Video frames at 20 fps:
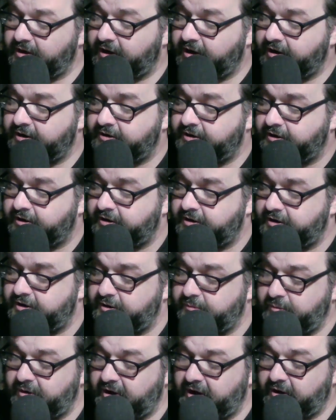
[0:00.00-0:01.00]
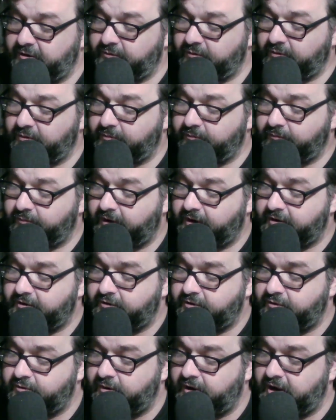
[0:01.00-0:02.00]
I duck into the bathroom, find
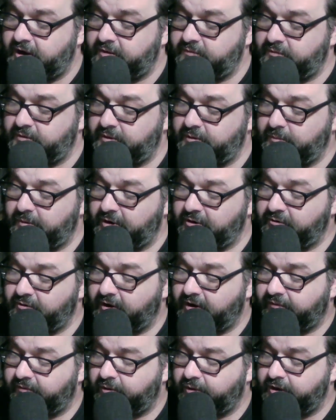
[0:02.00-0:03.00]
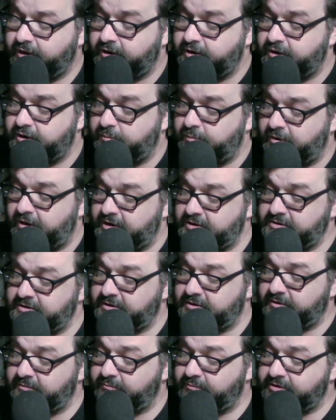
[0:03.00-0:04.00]
2 Advil in my travel kit, and
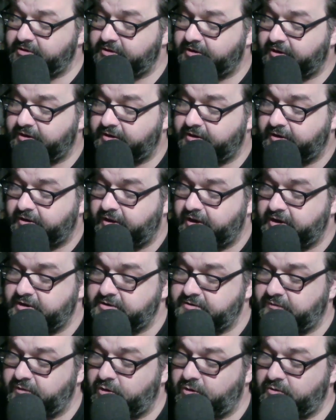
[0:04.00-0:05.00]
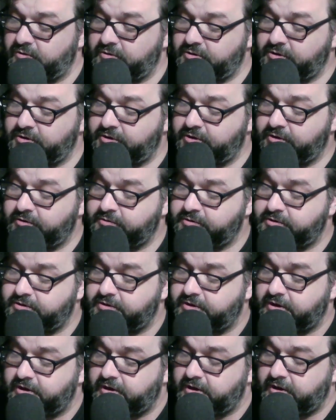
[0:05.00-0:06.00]
deposit them beside the glass of orange juice.
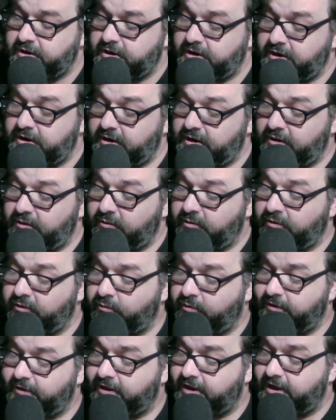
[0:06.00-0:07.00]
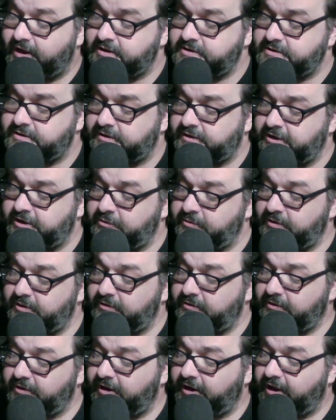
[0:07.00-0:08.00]
With one last lingering
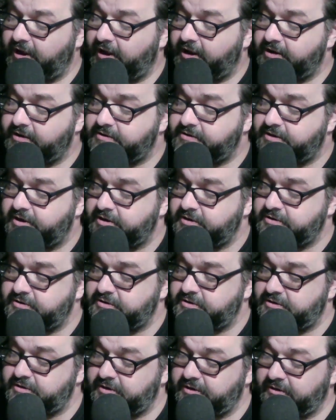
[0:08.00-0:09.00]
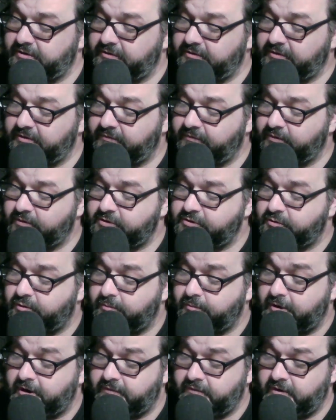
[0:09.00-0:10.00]
look at Anastasia Steele, the first
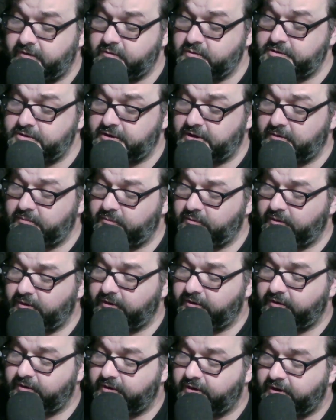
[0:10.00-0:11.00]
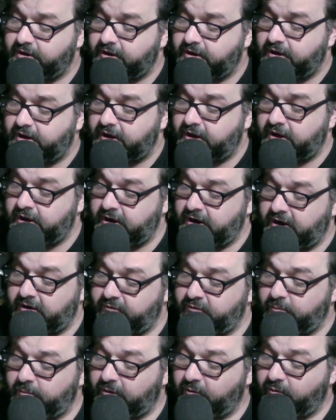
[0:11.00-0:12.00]
woman I've ever slept with, I head out
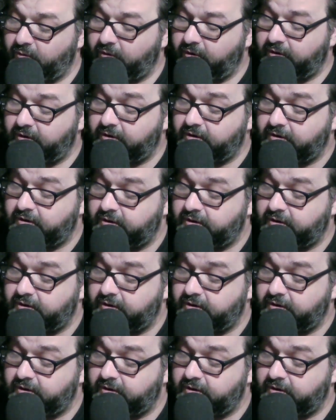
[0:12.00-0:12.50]
for my run.